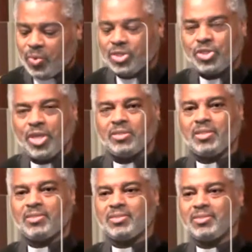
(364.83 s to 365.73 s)
when
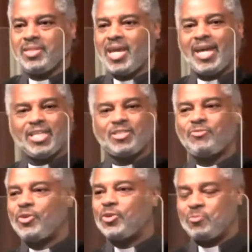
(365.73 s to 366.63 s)
Jesus got his
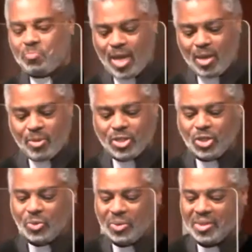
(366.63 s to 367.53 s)
first baby
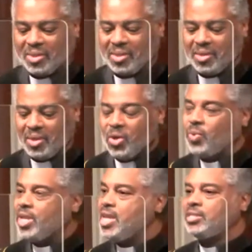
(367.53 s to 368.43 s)
tooth,
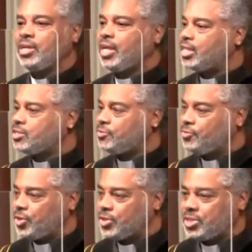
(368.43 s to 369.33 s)
when he took his
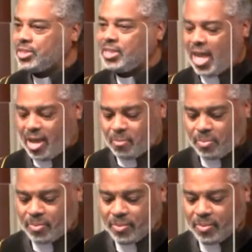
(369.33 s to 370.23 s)
first
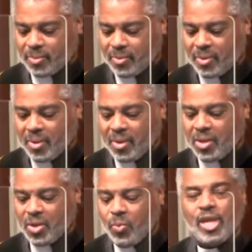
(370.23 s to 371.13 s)
step,
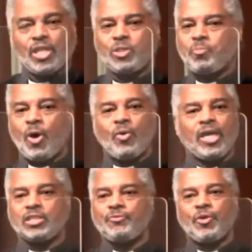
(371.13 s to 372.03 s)
when he spoke
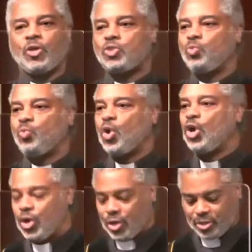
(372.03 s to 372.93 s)
his first
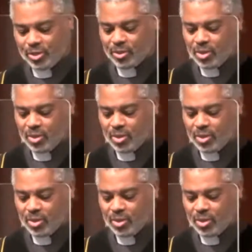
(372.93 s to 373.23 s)
word.